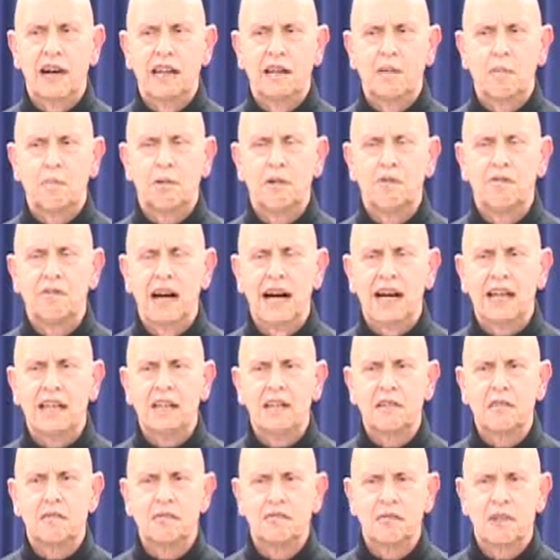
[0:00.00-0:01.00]
and a
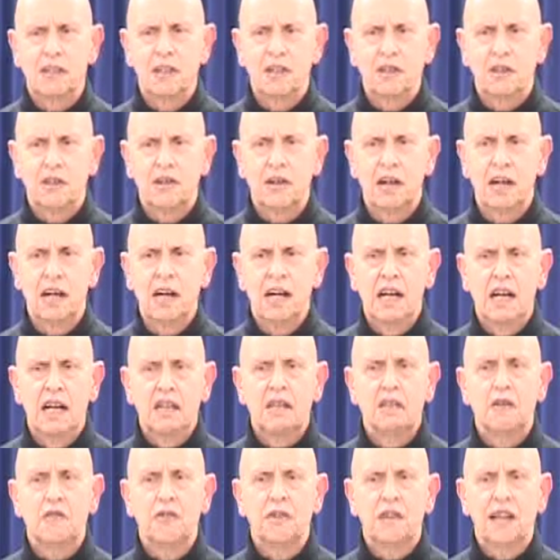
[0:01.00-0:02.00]
provocative figure
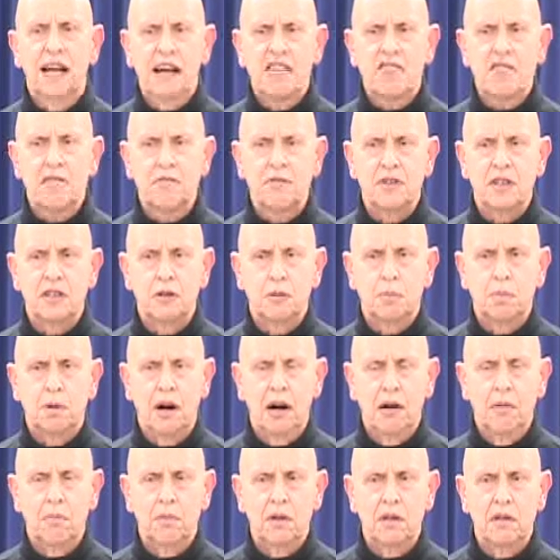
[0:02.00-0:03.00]
in the philosophy
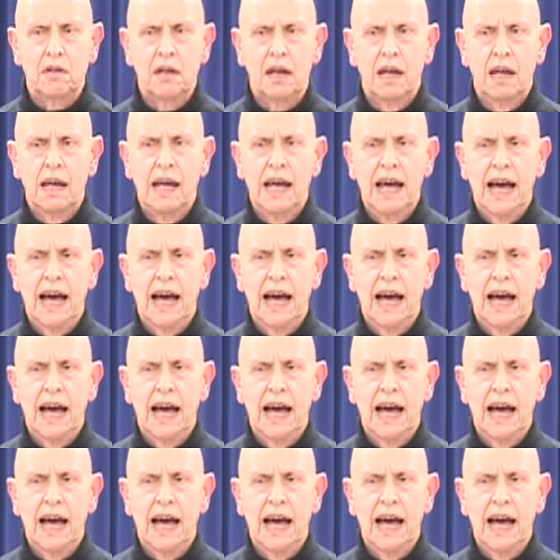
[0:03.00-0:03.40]
department,